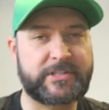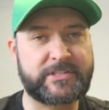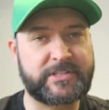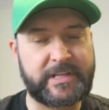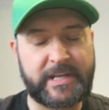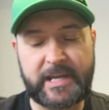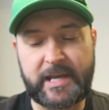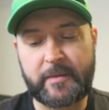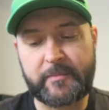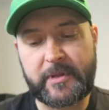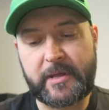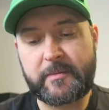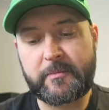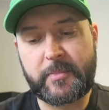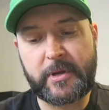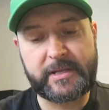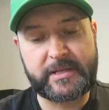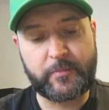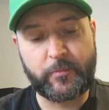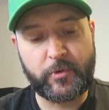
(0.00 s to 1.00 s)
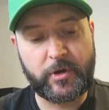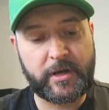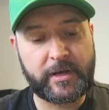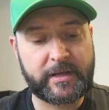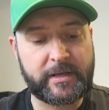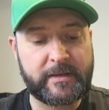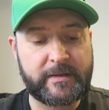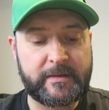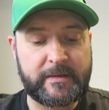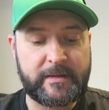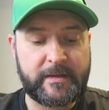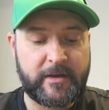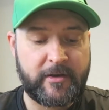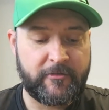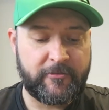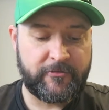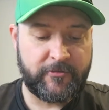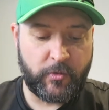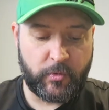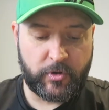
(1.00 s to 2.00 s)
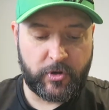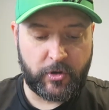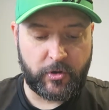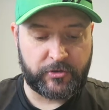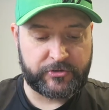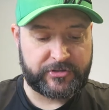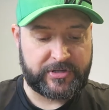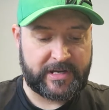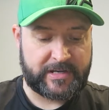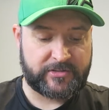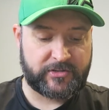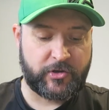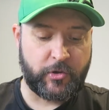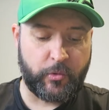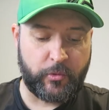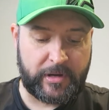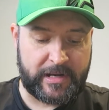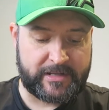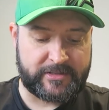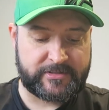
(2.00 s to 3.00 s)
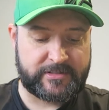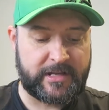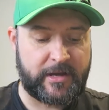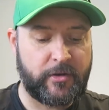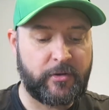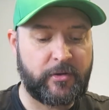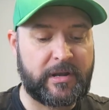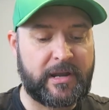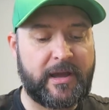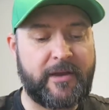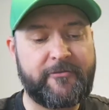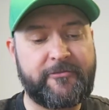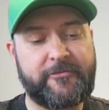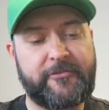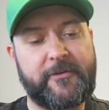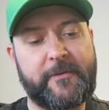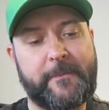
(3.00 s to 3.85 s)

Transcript: to sneak up then, but it didn't work. Full Gore-Tex gauntlet style glove.